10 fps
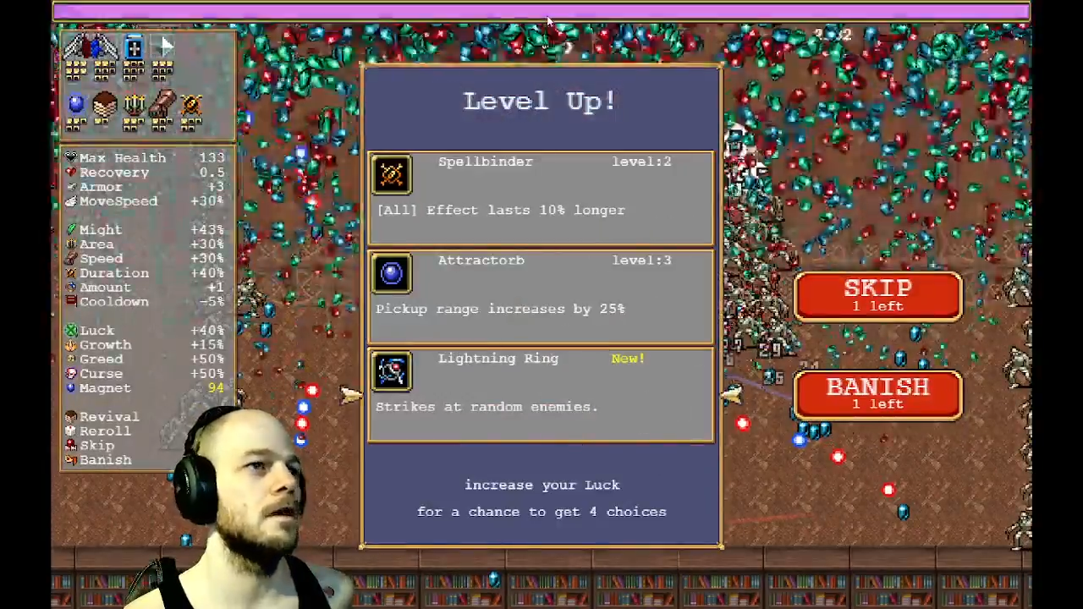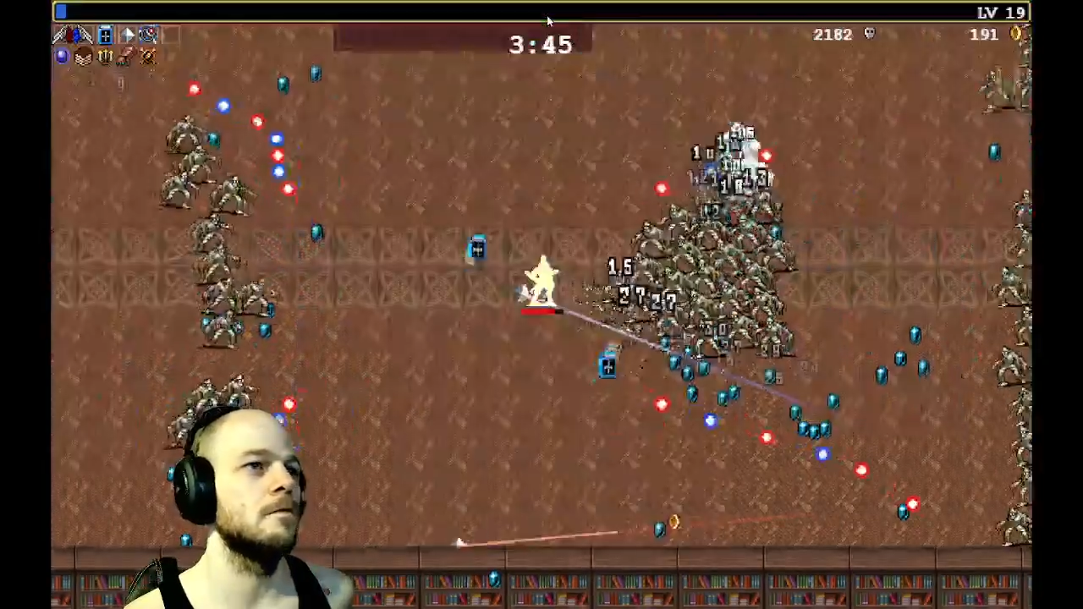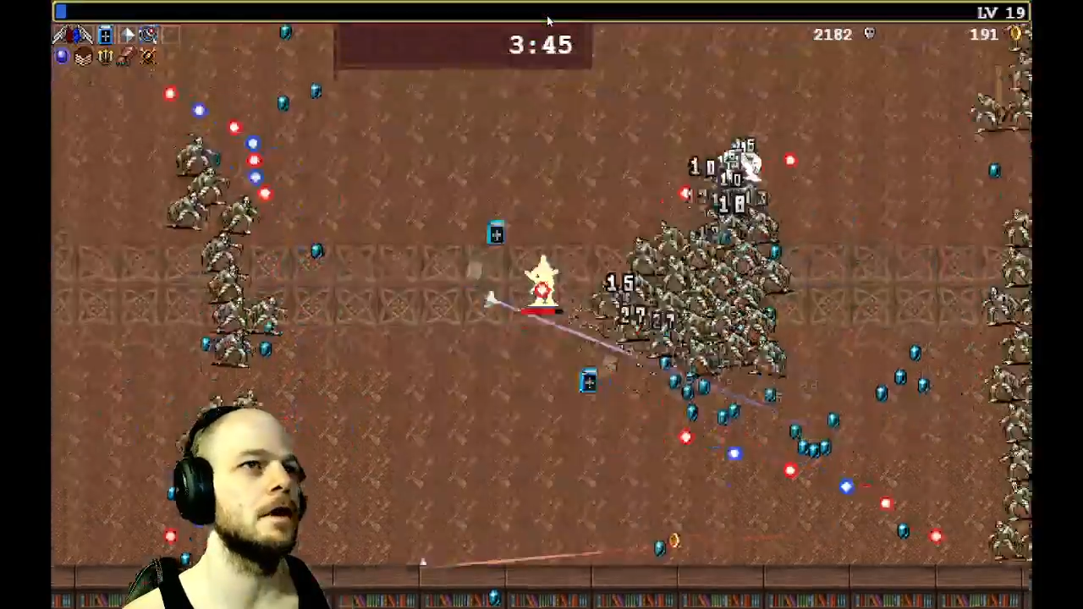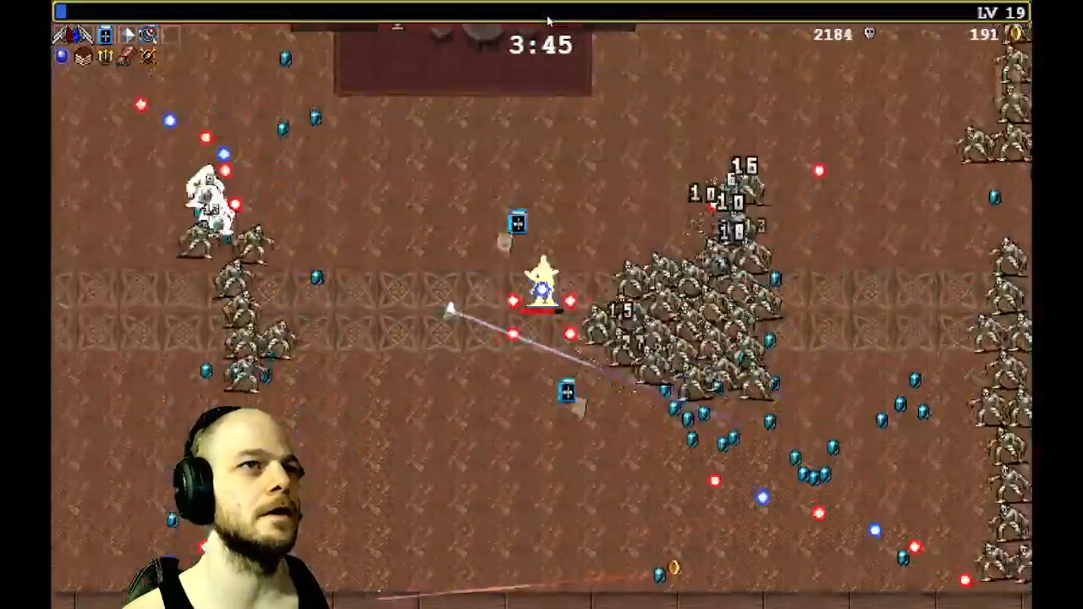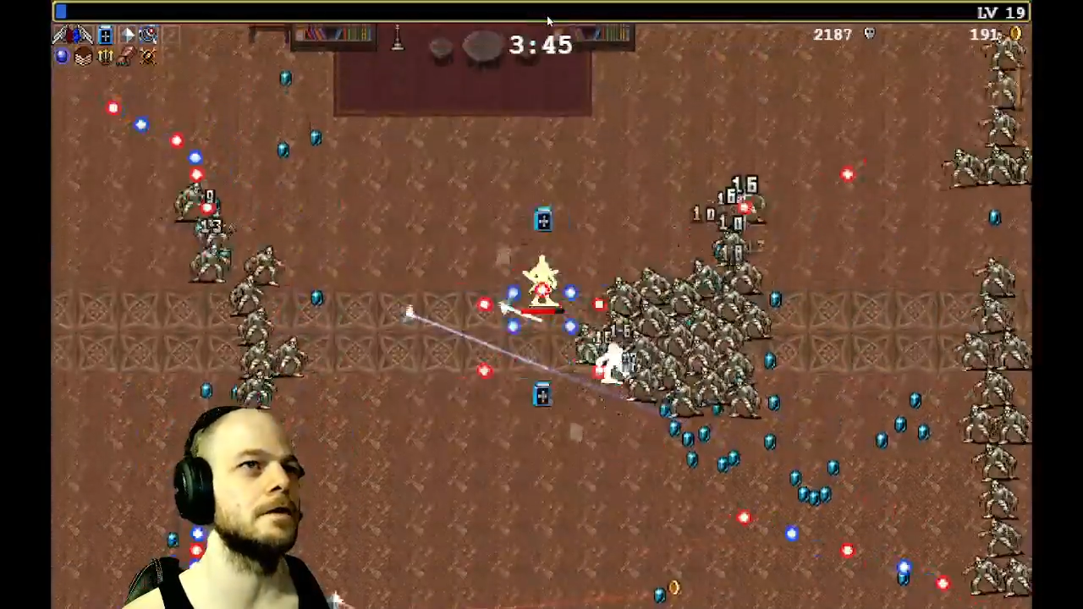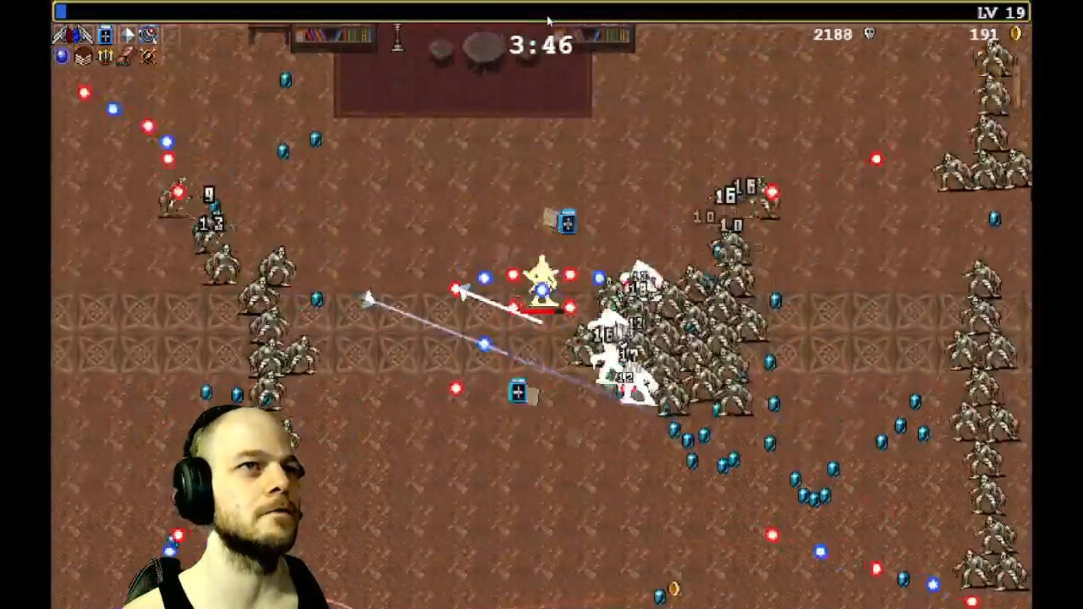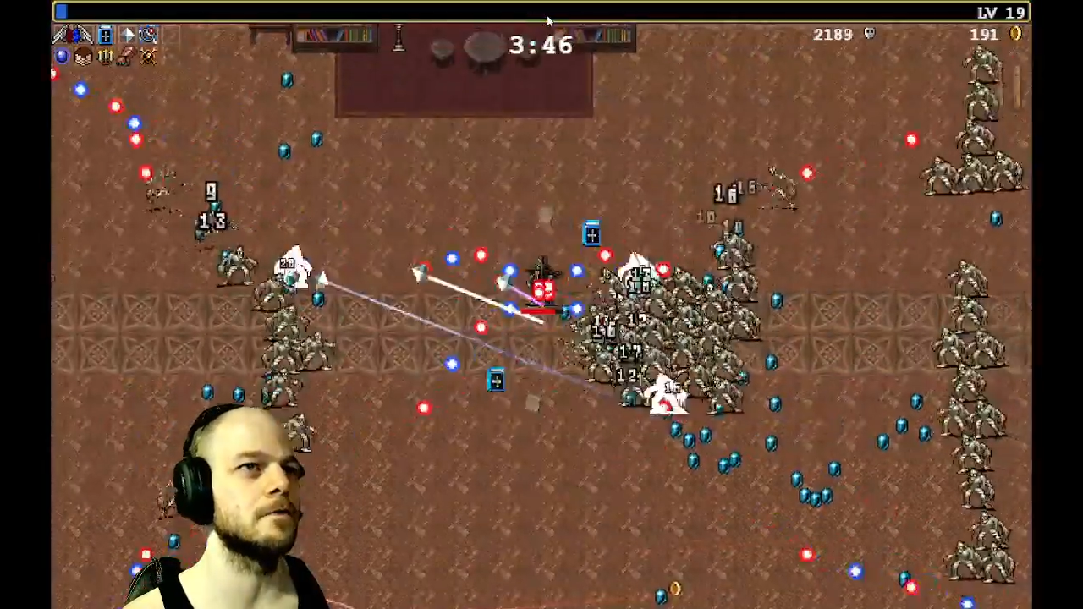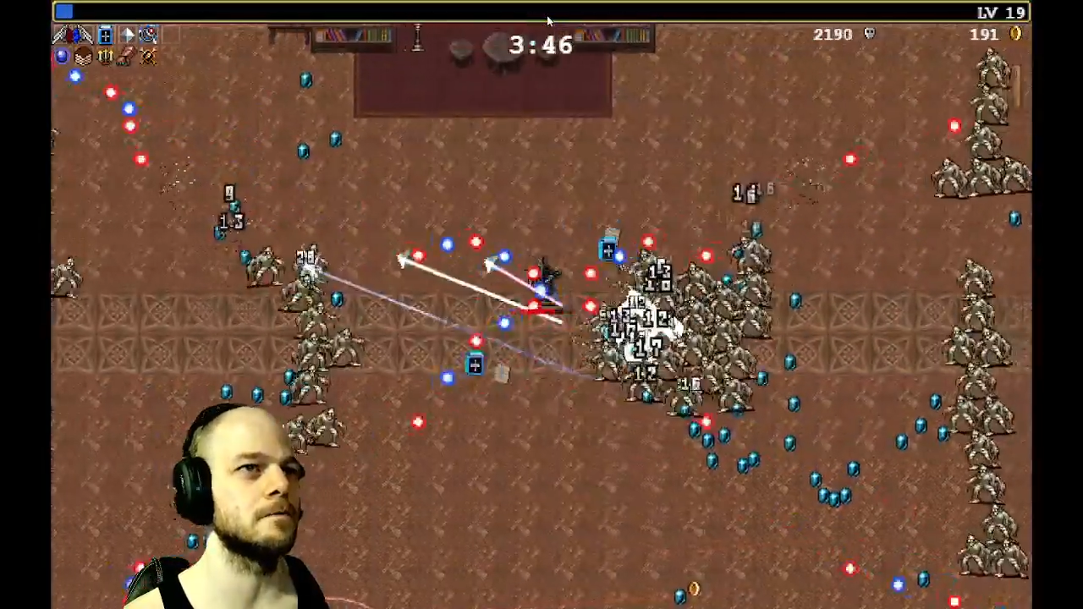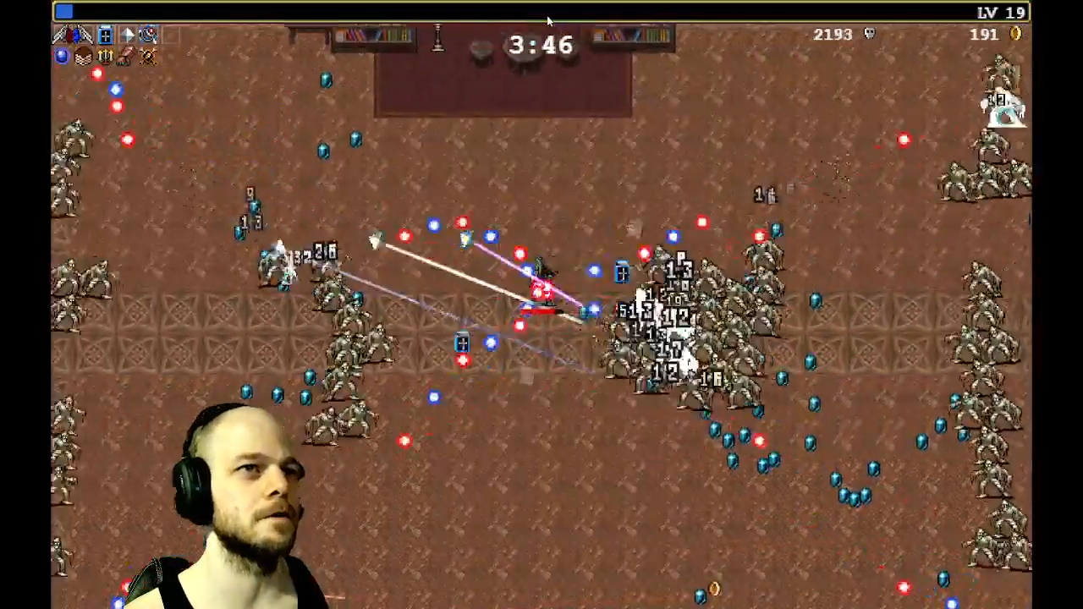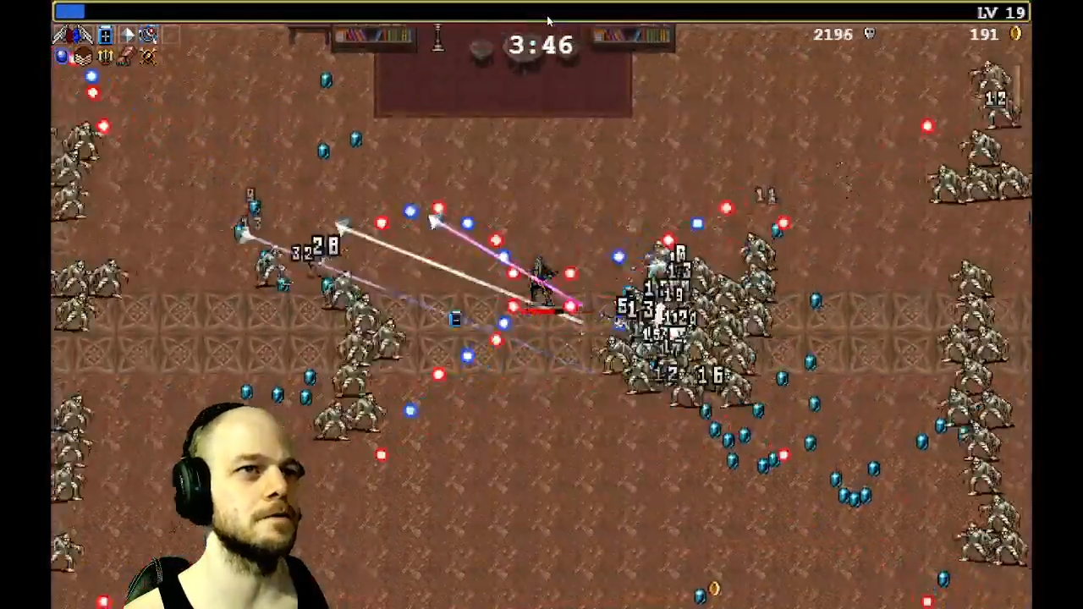Lightning Ring because I